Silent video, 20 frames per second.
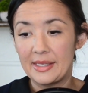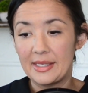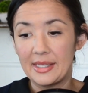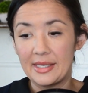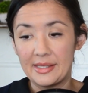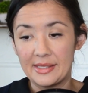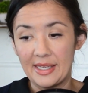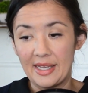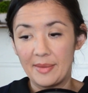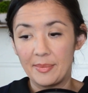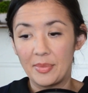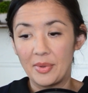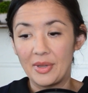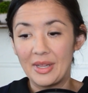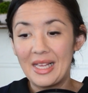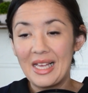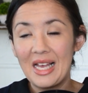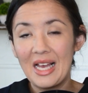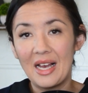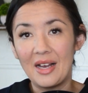example
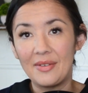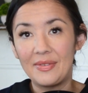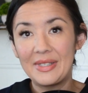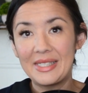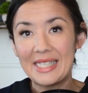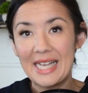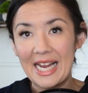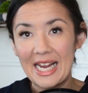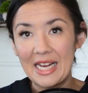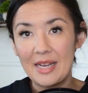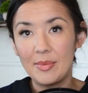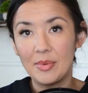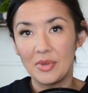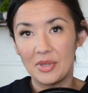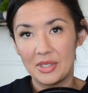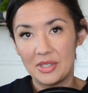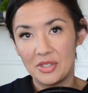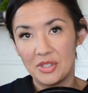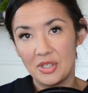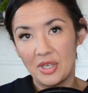of table
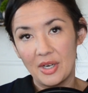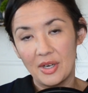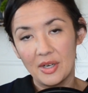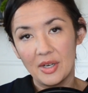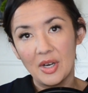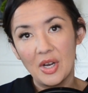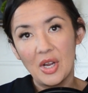and chair.